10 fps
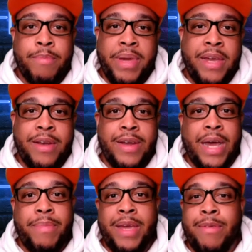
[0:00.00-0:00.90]
beard.
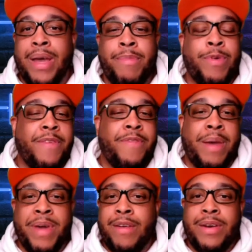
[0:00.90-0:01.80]
I
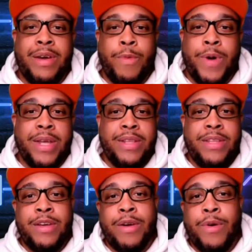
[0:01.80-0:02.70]
don't know
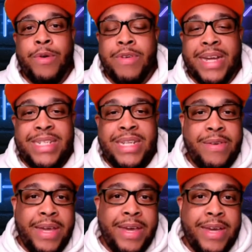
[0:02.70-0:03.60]
what your whole
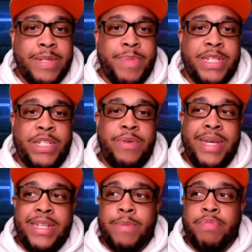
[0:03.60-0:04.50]
criteria is, but you
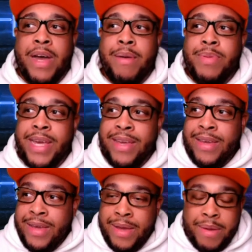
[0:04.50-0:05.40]
need to probably